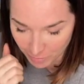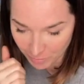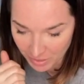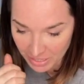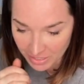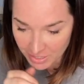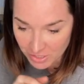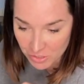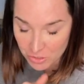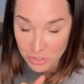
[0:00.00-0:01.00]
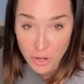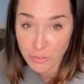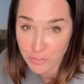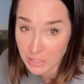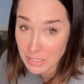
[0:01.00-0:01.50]
it is so
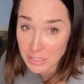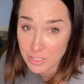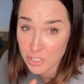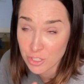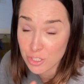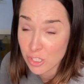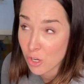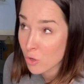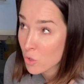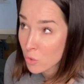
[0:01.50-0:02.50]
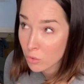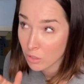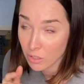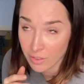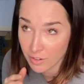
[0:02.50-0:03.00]
funny. It's so cool.
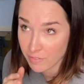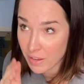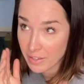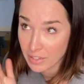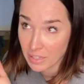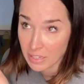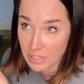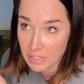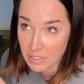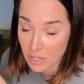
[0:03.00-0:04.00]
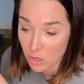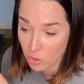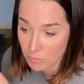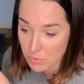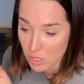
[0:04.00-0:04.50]
They're finding like hidden
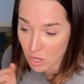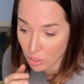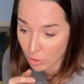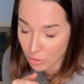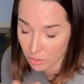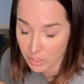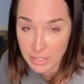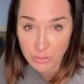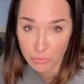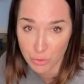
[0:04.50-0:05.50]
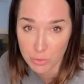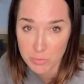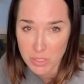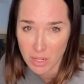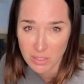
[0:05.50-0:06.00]
homes or hidden rooms
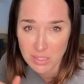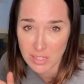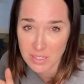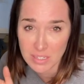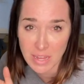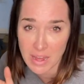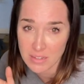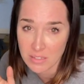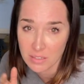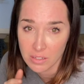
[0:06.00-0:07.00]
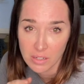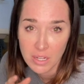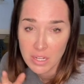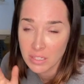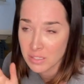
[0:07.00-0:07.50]
all inside this castle.
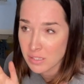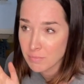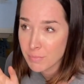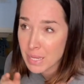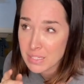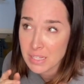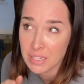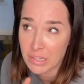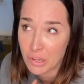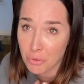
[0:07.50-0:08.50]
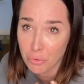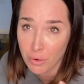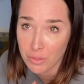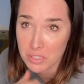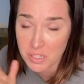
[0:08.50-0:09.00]
It's amazing. They go through all
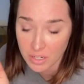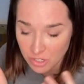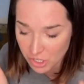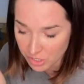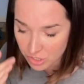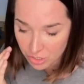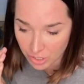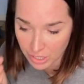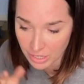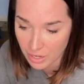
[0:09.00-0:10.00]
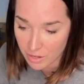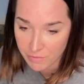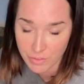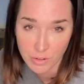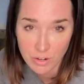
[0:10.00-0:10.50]
the Scottish history of
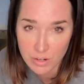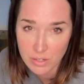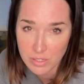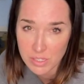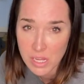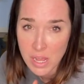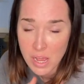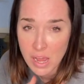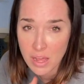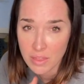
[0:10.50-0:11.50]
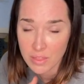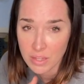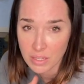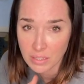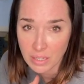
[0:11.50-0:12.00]
the earls and the
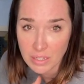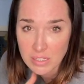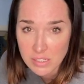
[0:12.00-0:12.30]
ladies that